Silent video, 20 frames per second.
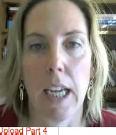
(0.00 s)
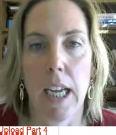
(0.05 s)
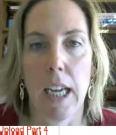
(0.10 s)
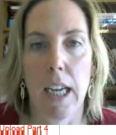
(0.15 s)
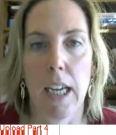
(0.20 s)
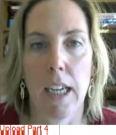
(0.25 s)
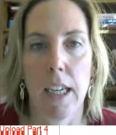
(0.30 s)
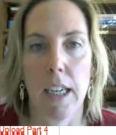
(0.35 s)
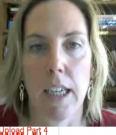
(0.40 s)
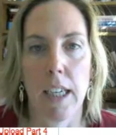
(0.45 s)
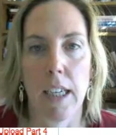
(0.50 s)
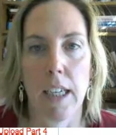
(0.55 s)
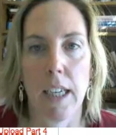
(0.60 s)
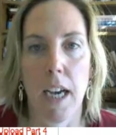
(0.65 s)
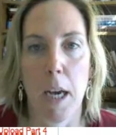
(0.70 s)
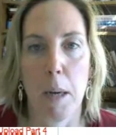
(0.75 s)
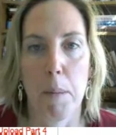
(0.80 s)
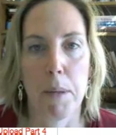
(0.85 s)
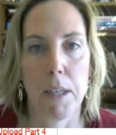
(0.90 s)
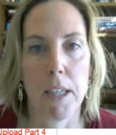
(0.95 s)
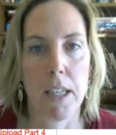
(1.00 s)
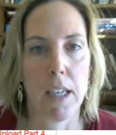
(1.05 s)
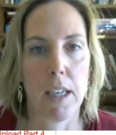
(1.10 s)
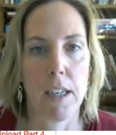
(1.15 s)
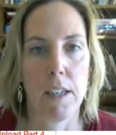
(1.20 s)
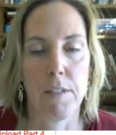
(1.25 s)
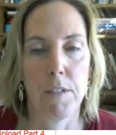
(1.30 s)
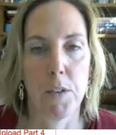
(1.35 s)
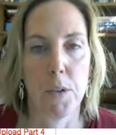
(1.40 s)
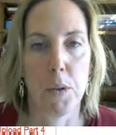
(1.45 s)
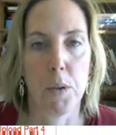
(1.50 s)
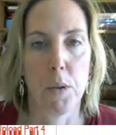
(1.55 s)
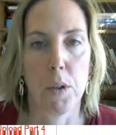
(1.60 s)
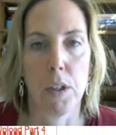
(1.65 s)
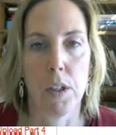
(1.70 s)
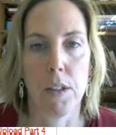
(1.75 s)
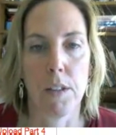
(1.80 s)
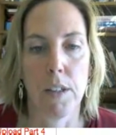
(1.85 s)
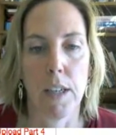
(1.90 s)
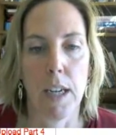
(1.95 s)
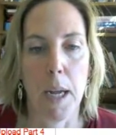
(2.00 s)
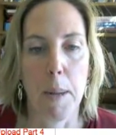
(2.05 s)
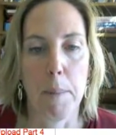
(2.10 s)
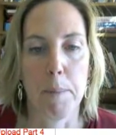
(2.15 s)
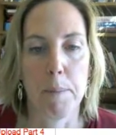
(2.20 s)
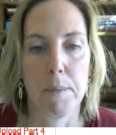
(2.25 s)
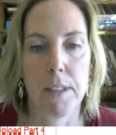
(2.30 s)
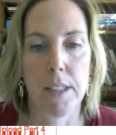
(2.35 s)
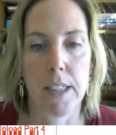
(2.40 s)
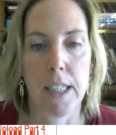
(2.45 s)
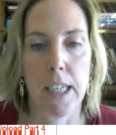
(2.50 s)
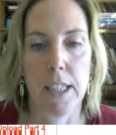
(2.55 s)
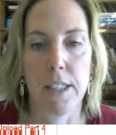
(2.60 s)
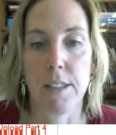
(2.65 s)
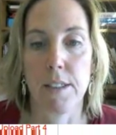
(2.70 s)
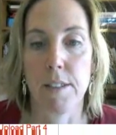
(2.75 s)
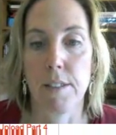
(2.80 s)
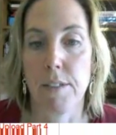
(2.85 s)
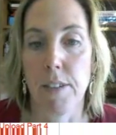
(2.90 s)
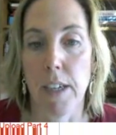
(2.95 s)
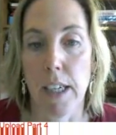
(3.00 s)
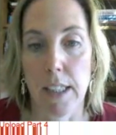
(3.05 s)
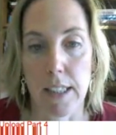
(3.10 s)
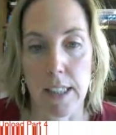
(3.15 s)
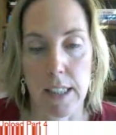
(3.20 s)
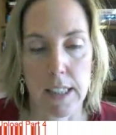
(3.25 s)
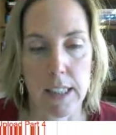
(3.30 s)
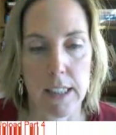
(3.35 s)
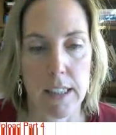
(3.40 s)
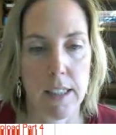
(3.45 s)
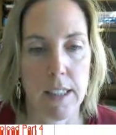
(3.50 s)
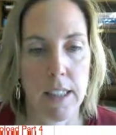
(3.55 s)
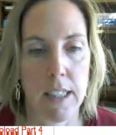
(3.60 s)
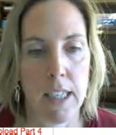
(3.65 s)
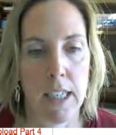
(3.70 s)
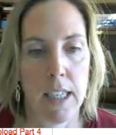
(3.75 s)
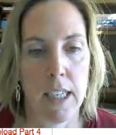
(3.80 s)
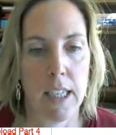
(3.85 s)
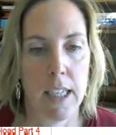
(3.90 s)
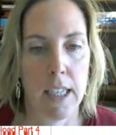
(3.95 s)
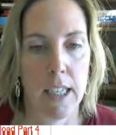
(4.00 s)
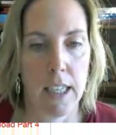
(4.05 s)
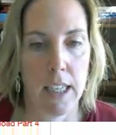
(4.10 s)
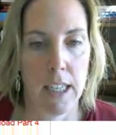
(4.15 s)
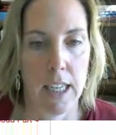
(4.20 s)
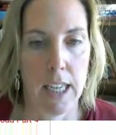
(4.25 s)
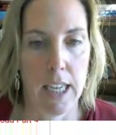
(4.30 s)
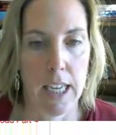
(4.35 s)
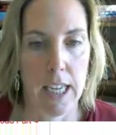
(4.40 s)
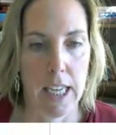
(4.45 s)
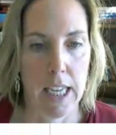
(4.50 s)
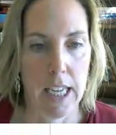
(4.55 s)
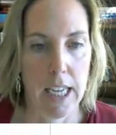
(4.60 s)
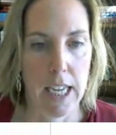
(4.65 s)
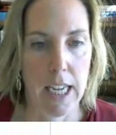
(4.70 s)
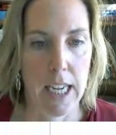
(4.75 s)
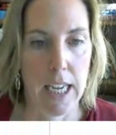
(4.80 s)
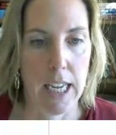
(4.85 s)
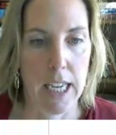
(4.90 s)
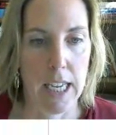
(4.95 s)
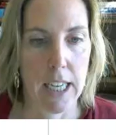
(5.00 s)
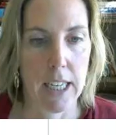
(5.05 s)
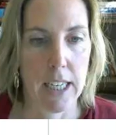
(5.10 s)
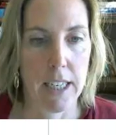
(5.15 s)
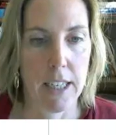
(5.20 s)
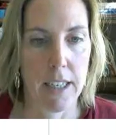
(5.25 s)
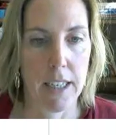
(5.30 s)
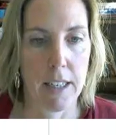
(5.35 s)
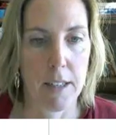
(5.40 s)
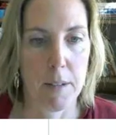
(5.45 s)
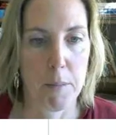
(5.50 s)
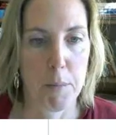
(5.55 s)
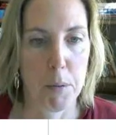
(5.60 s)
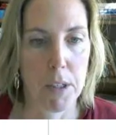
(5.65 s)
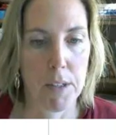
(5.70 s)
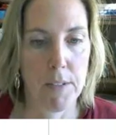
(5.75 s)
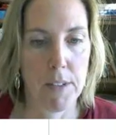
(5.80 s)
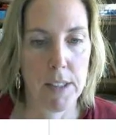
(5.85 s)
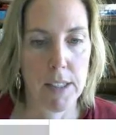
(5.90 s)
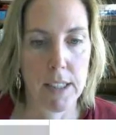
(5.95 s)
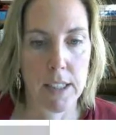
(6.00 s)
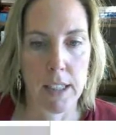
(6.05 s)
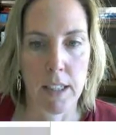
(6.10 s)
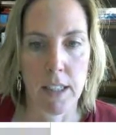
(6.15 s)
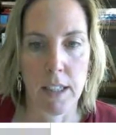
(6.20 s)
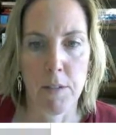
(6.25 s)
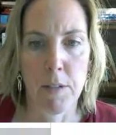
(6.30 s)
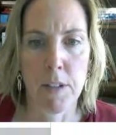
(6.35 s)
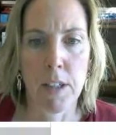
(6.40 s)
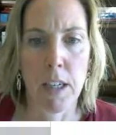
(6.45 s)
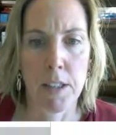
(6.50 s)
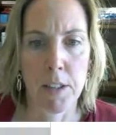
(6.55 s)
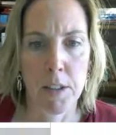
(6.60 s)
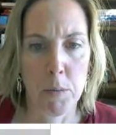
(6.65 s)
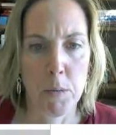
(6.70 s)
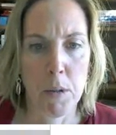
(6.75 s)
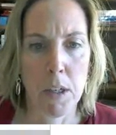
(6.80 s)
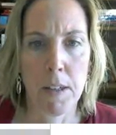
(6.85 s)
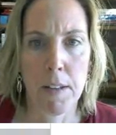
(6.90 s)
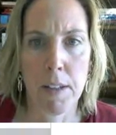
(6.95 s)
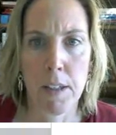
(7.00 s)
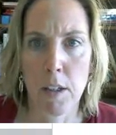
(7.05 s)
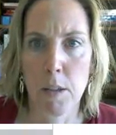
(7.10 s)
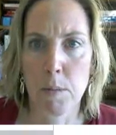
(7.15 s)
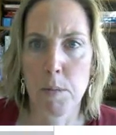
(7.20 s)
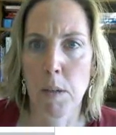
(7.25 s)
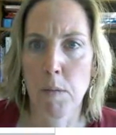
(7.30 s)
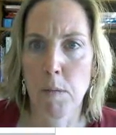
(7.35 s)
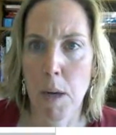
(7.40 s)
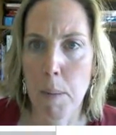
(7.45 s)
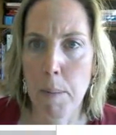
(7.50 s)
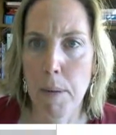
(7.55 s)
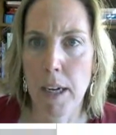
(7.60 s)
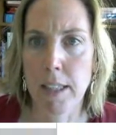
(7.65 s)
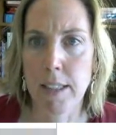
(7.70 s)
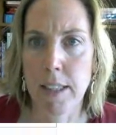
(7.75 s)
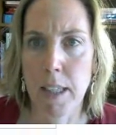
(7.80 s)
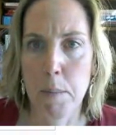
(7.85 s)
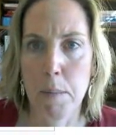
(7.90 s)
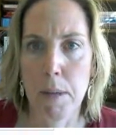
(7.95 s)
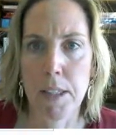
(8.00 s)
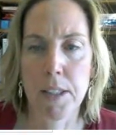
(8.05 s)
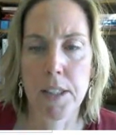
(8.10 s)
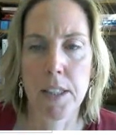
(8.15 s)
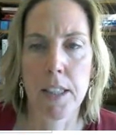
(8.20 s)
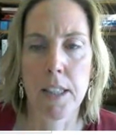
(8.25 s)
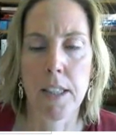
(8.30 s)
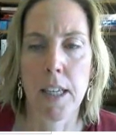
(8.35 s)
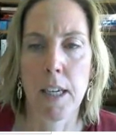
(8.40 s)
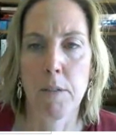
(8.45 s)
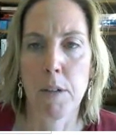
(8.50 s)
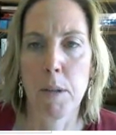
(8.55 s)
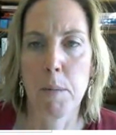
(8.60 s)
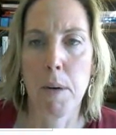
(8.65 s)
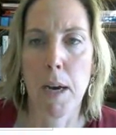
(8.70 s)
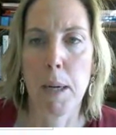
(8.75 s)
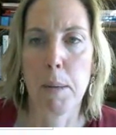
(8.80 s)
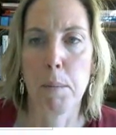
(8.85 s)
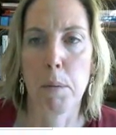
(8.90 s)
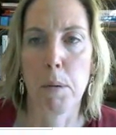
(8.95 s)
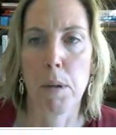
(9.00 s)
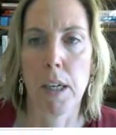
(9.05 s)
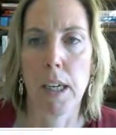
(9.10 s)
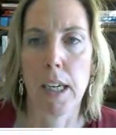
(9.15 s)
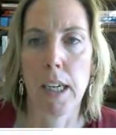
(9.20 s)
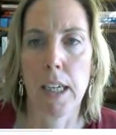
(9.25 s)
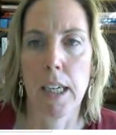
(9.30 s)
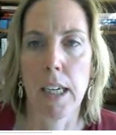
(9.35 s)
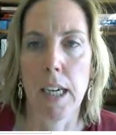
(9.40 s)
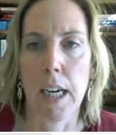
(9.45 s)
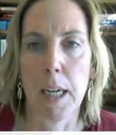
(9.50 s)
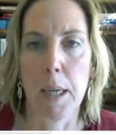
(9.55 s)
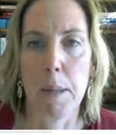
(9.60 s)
a copy of your stages and phases. And to one of the groups on WebEx, I mentioned that we might bring